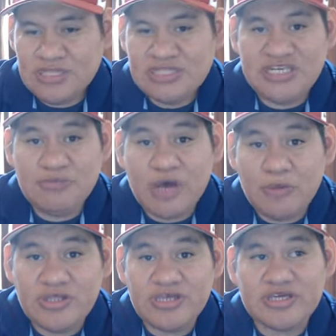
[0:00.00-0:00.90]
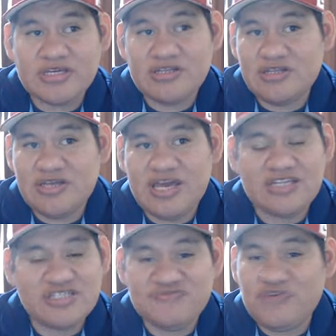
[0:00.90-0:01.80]
TeePublic, hey,
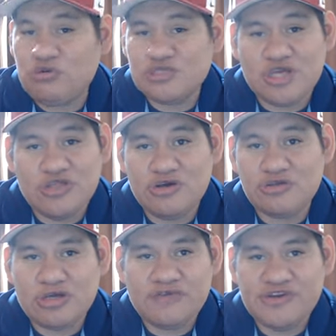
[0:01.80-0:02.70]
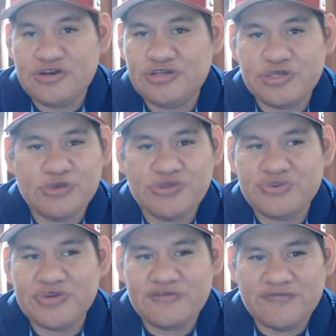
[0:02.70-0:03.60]
just focus on those. Or if you're doing
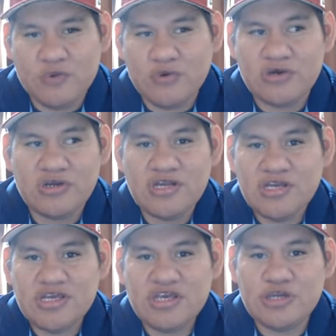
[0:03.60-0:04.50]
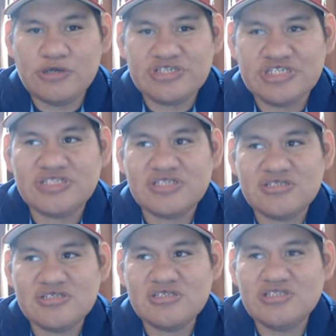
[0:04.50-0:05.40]
3 or 4, just
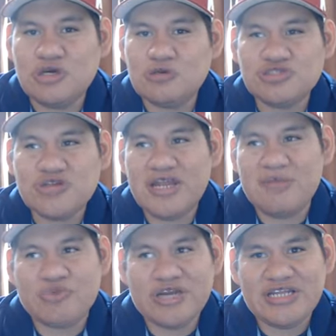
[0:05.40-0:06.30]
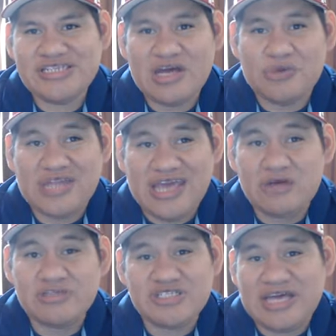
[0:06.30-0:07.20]
don't try to branch out
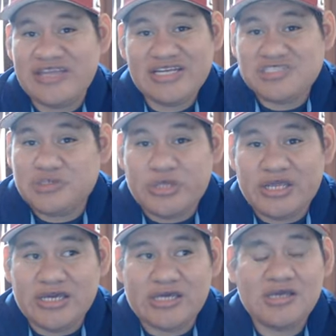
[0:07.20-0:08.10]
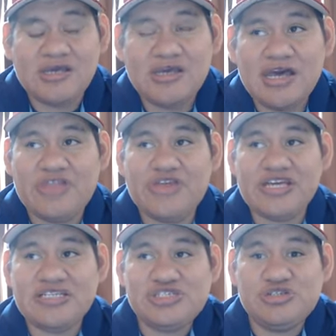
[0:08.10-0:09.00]
now. I think it's too late. I think
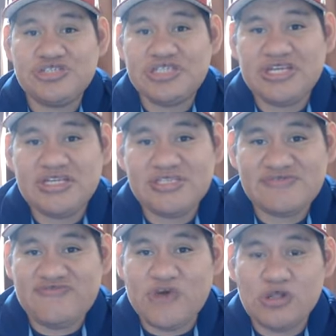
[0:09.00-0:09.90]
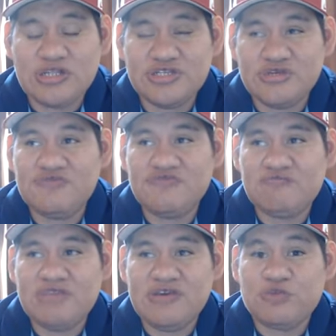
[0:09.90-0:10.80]
you just need to
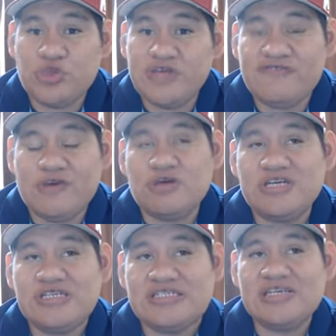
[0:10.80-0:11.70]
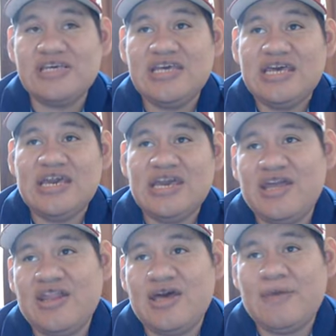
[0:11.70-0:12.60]
be really focused.
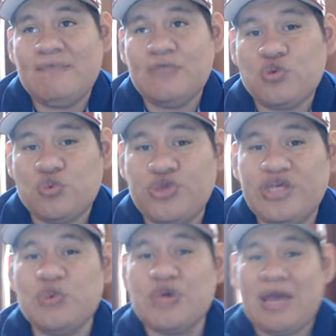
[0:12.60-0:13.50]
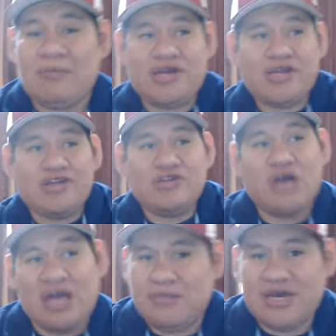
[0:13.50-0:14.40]
And really what I might not do,
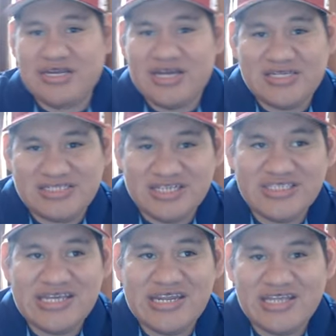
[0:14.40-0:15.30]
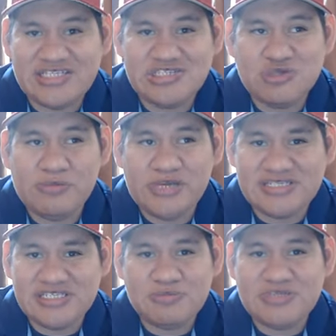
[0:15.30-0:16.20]
I might not touch that Etsy store
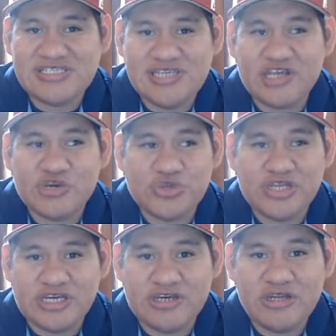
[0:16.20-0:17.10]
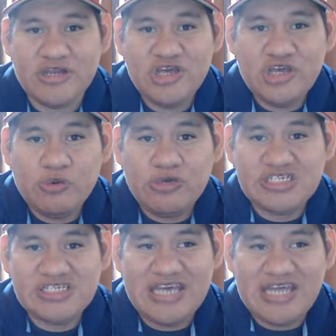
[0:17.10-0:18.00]
because it's been selling really good with
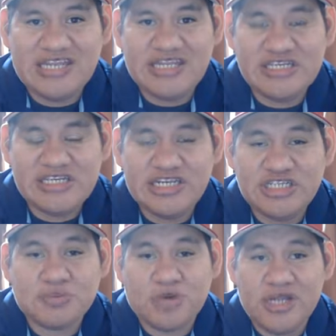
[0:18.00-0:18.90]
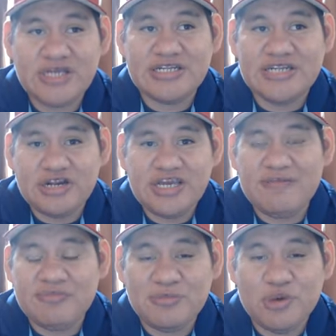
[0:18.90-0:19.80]
just that niche product. And I already
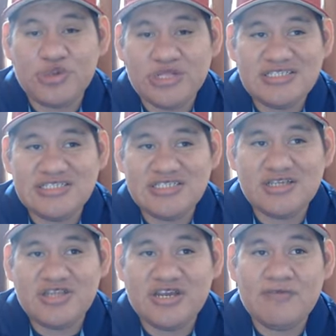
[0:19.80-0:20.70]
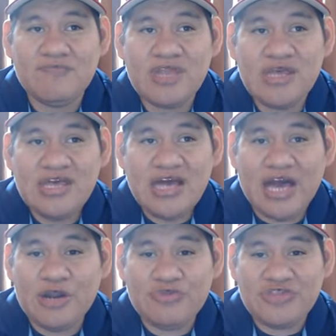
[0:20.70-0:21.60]
have promoted listings on there.
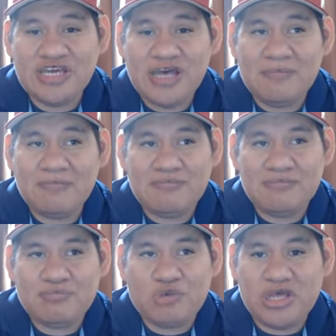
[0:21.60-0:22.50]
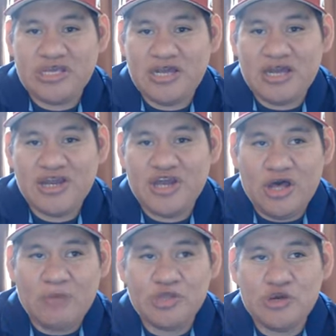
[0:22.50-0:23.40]
I don't think I'm probably not going to
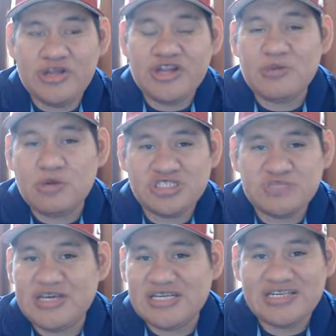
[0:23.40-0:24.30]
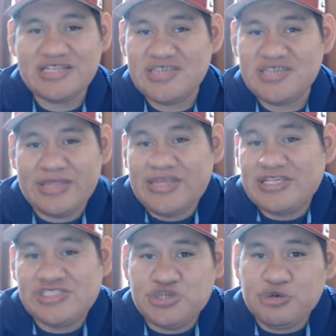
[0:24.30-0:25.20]
upload there anymore just because I think
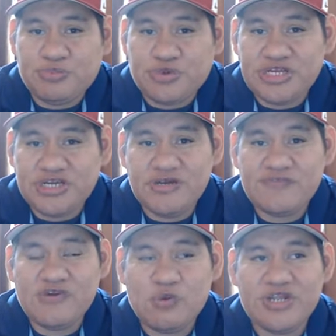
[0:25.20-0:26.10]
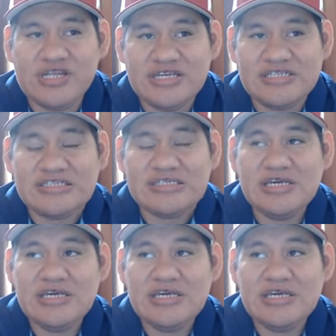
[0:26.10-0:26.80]
it's doing pretty good for what it is.